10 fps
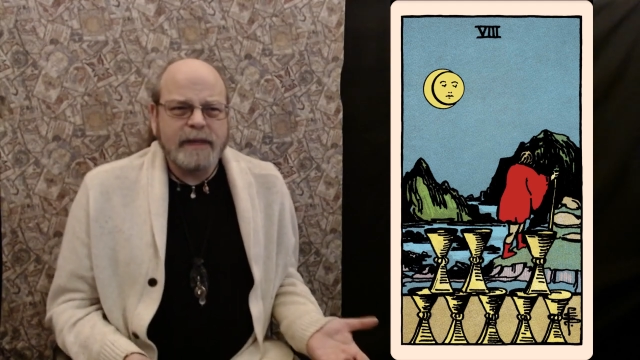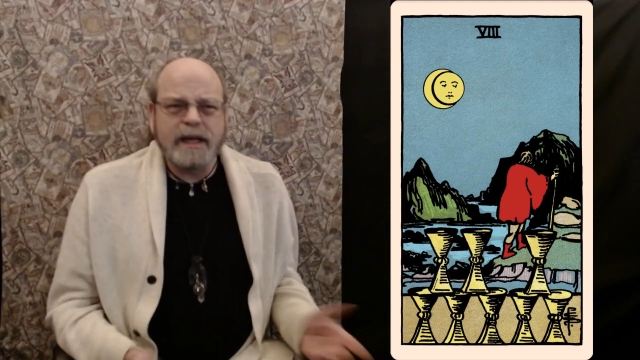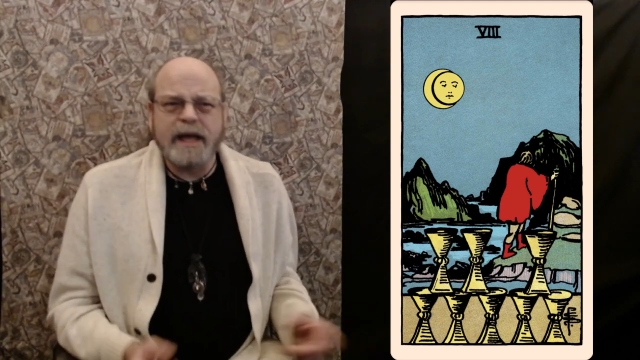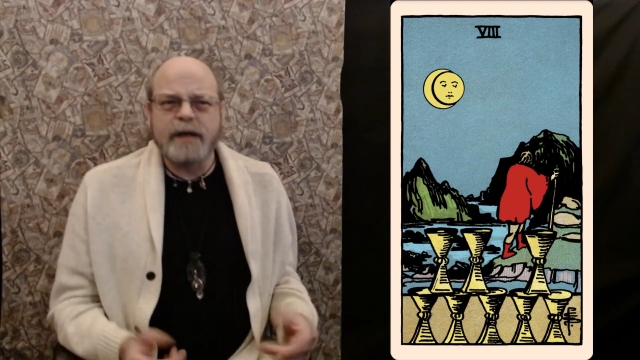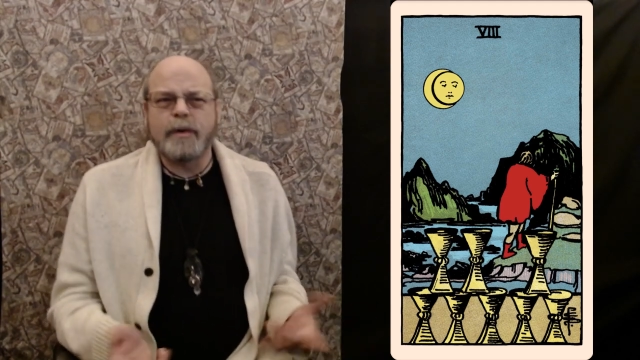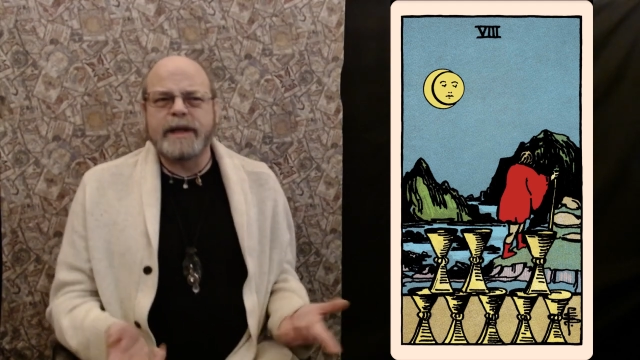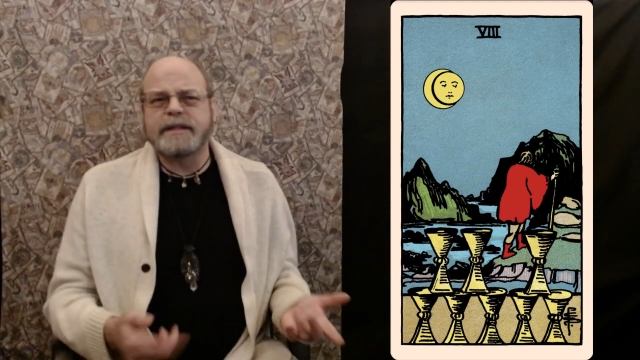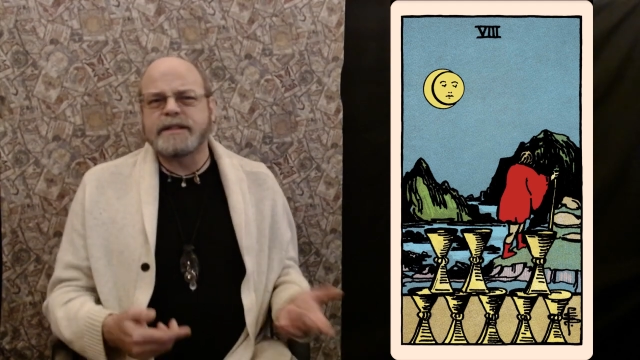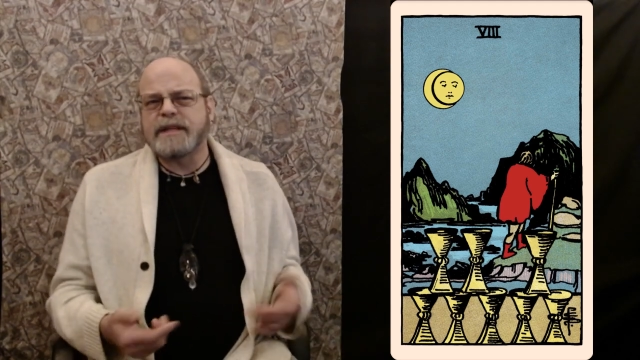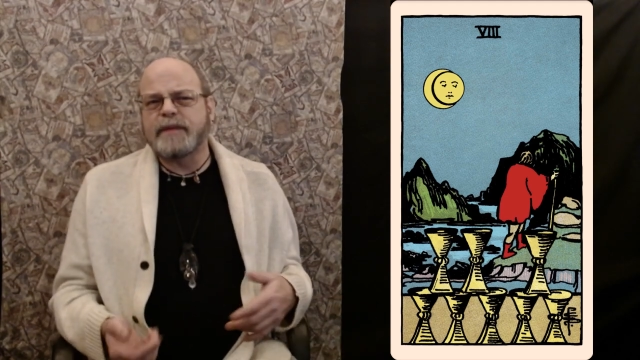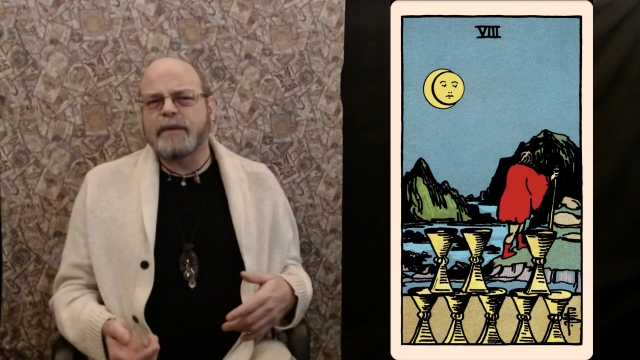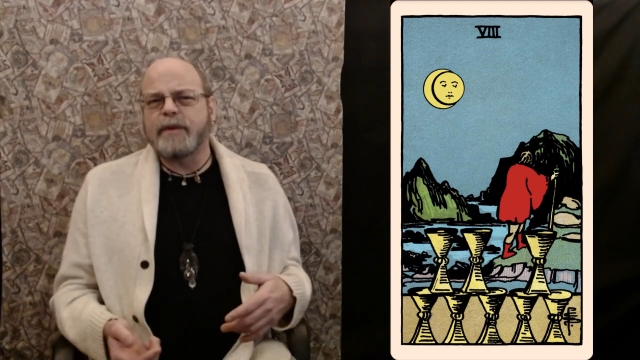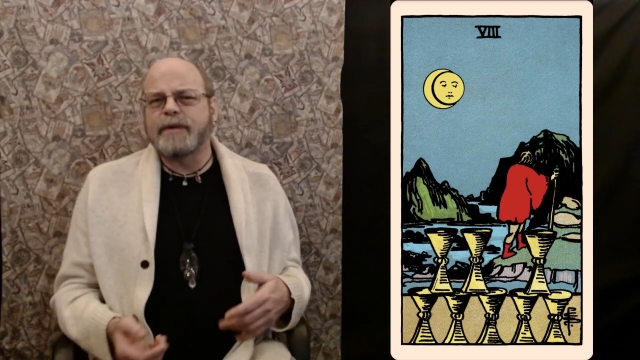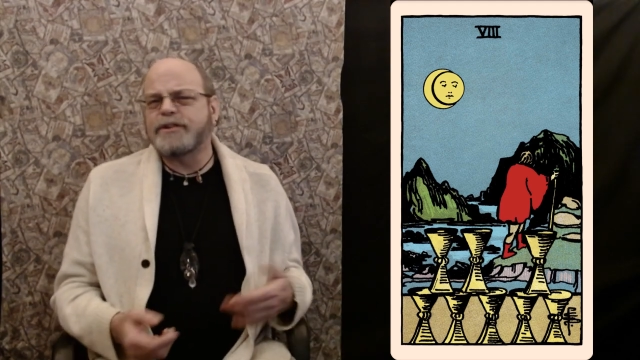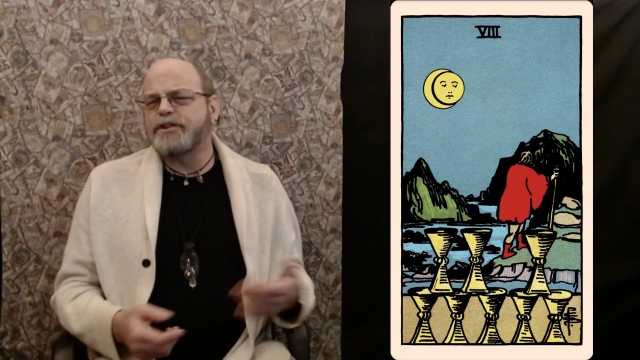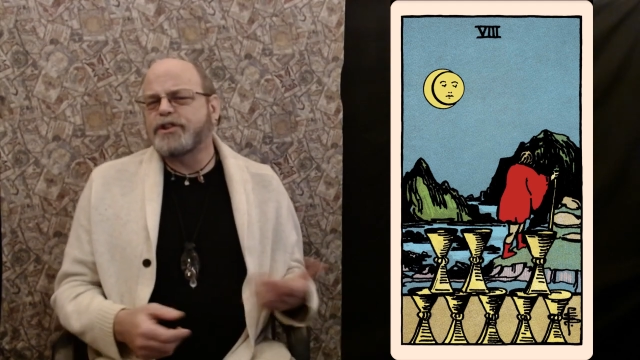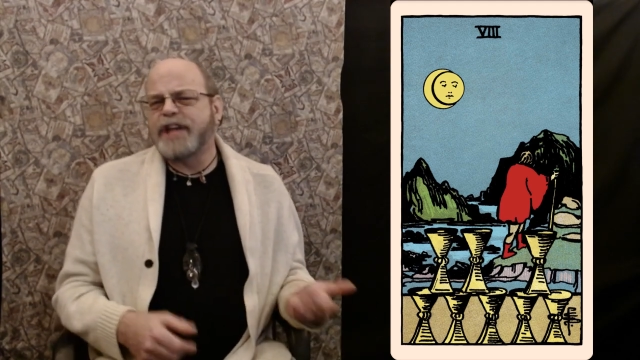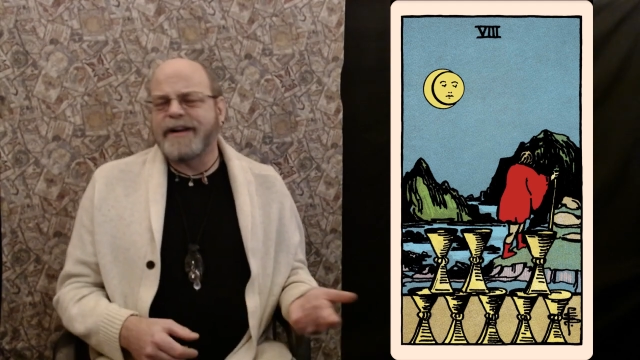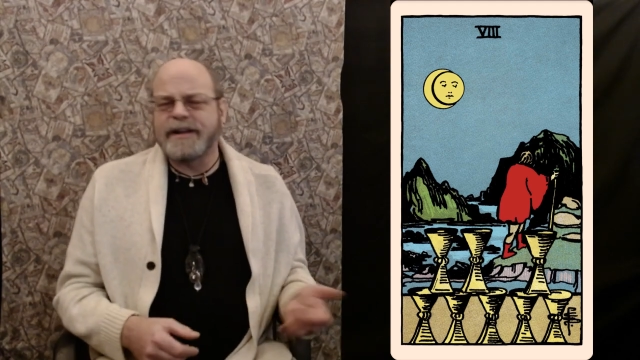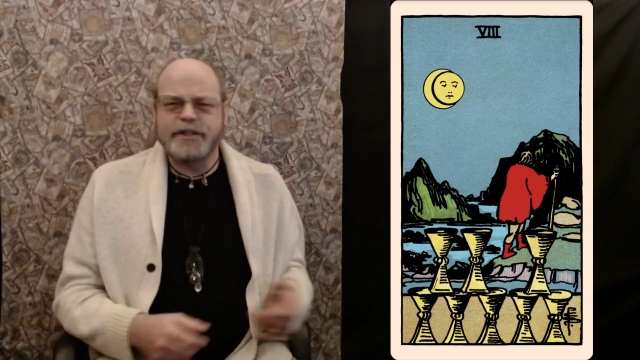Like when something we once
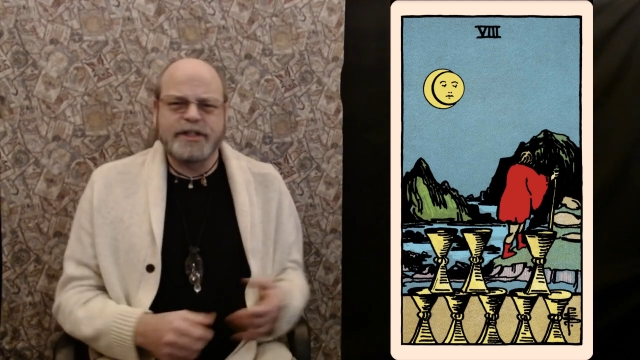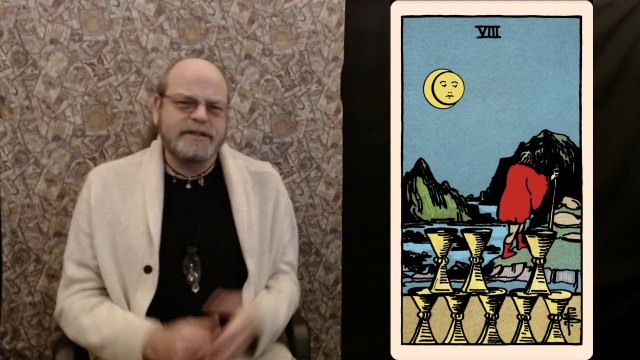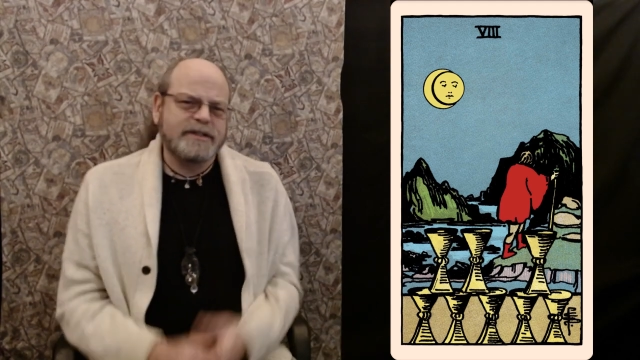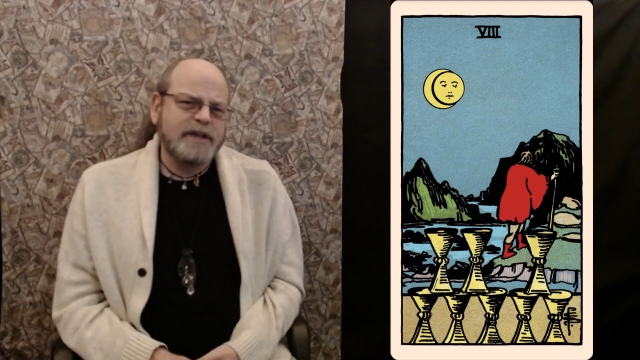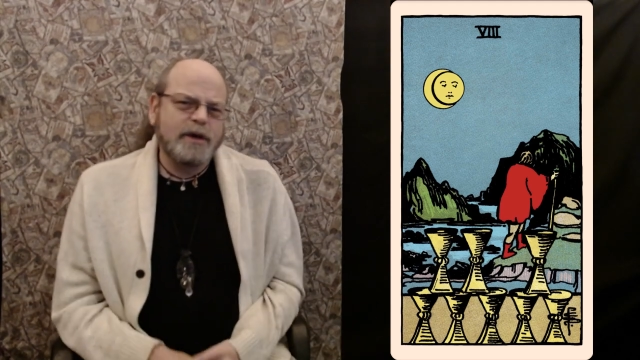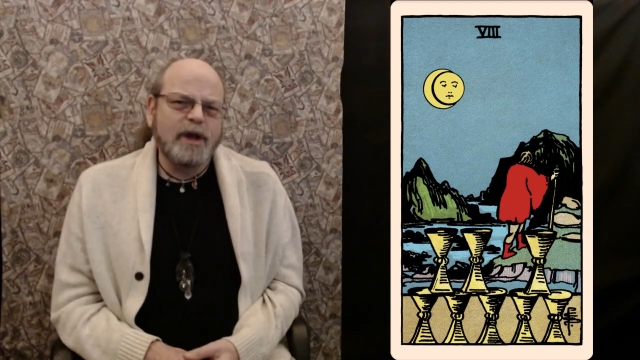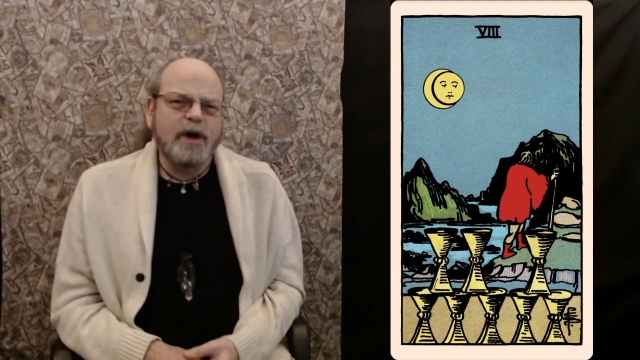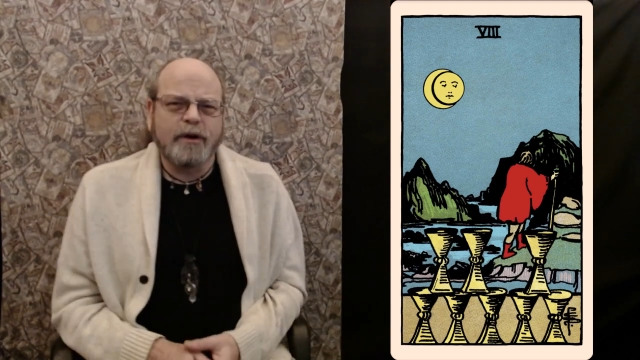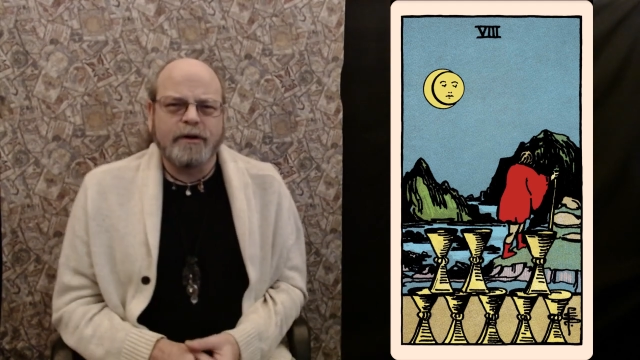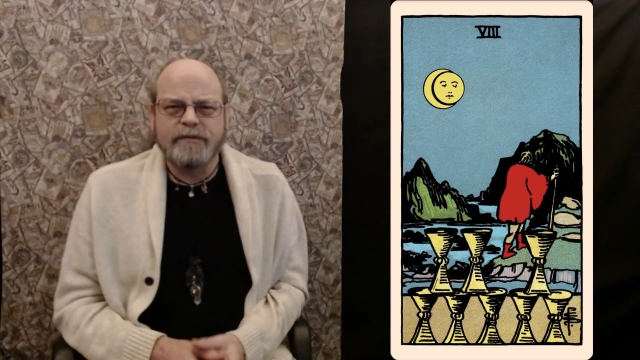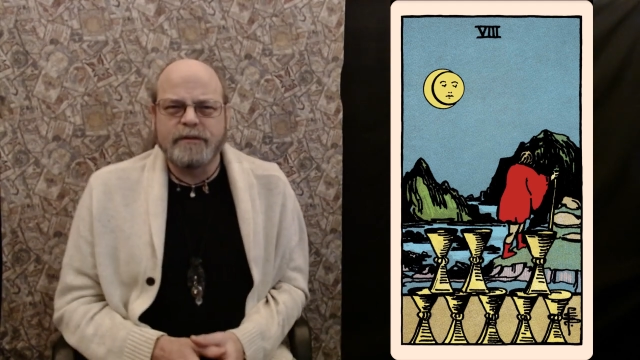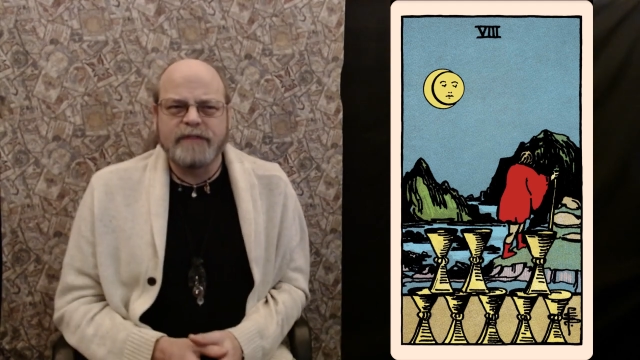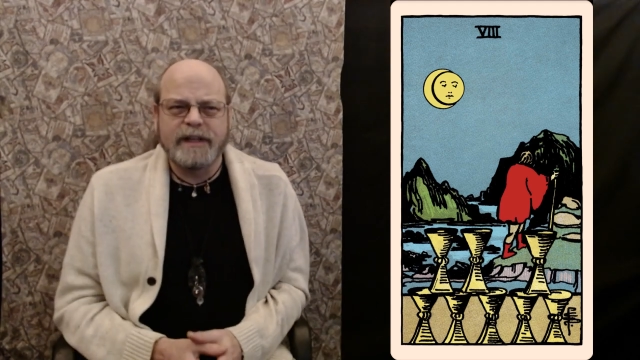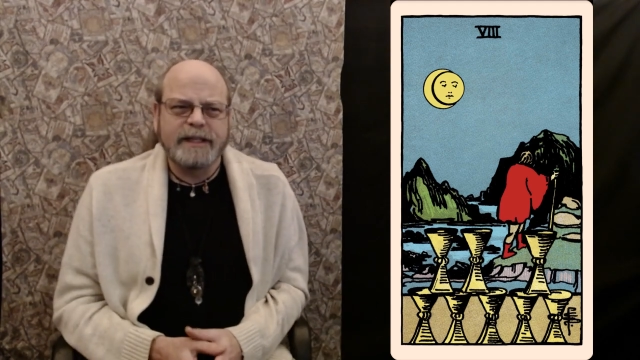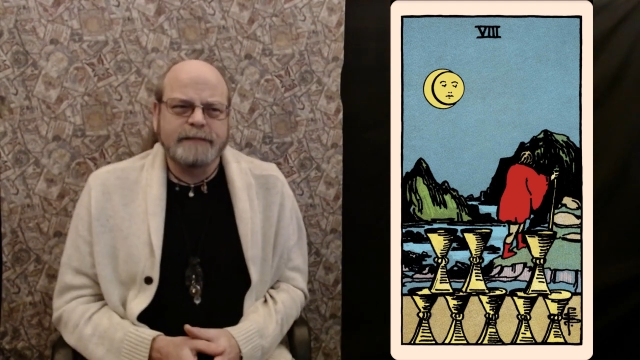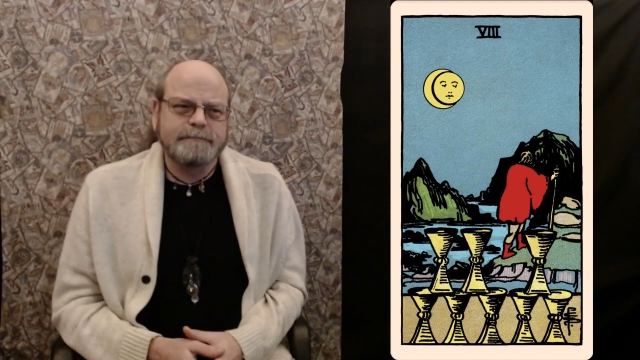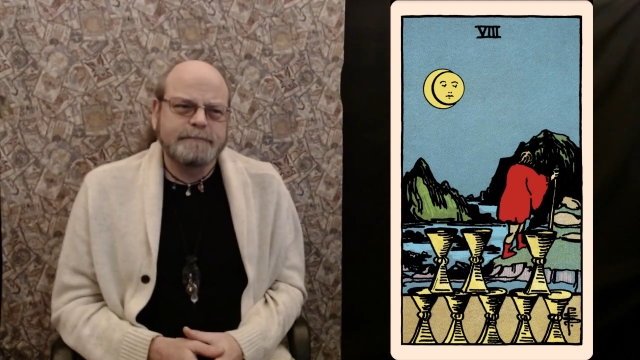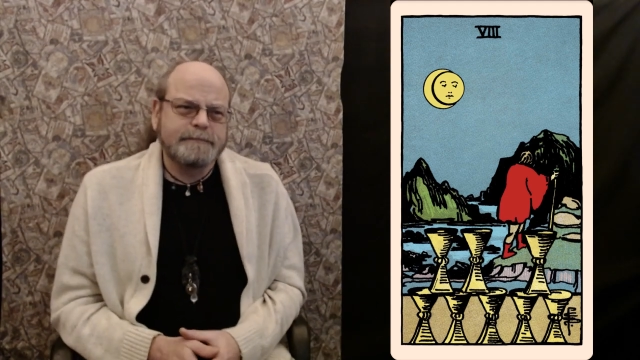cherished is no longer fulfilling.